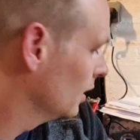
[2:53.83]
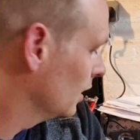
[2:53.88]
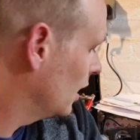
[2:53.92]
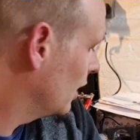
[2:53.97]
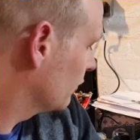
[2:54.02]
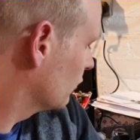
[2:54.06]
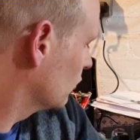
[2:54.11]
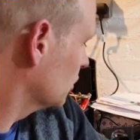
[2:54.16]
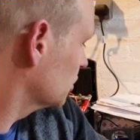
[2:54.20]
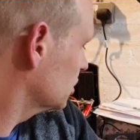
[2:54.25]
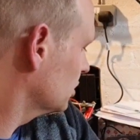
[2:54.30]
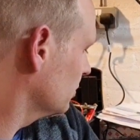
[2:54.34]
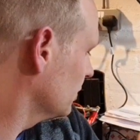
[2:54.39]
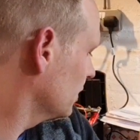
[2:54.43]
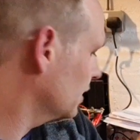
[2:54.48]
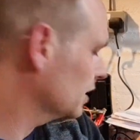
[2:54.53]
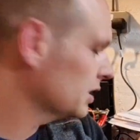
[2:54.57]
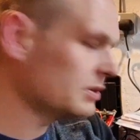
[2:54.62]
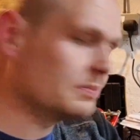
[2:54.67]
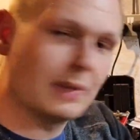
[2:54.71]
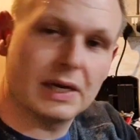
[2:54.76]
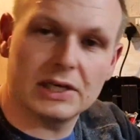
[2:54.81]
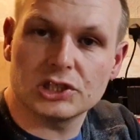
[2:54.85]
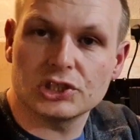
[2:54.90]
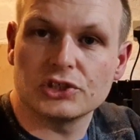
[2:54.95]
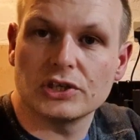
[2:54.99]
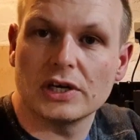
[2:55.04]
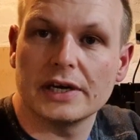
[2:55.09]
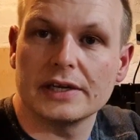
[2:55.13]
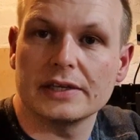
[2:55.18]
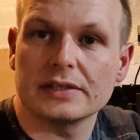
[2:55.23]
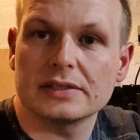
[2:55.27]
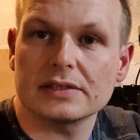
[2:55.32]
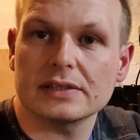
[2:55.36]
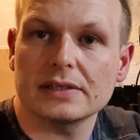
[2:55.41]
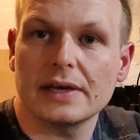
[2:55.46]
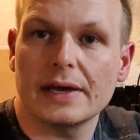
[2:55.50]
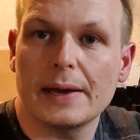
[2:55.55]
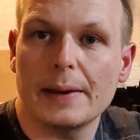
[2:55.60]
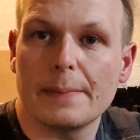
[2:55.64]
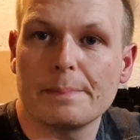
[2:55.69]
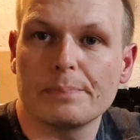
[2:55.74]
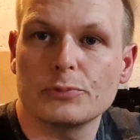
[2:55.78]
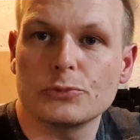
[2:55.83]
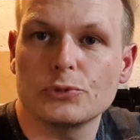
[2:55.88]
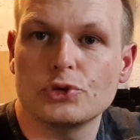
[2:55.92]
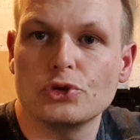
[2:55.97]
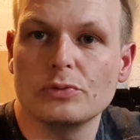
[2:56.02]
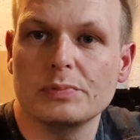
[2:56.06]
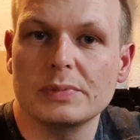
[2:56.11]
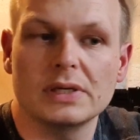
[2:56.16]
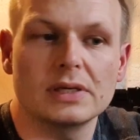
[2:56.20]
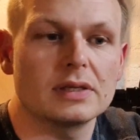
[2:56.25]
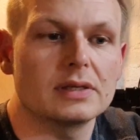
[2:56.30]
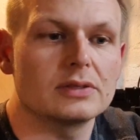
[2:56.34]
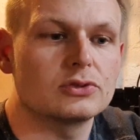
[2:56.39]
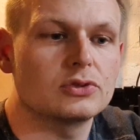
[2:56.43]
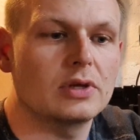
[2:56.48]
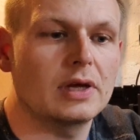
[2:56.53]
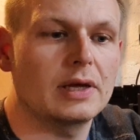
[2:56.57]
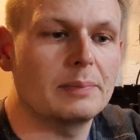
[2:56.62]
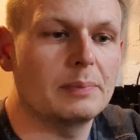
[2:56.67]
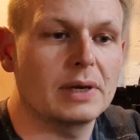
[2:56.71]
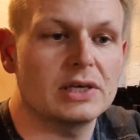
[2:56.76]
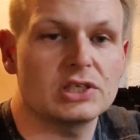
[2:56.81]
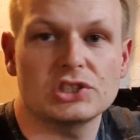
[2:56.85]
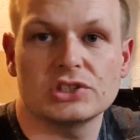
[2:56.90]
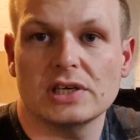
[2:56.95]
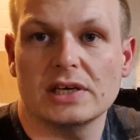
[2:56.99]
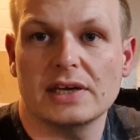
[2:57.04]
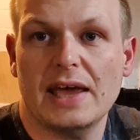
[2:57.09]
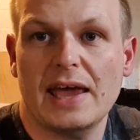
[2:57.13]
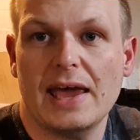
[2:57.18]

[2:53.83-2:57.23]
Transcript: I've got some of this Mastrant Mastrant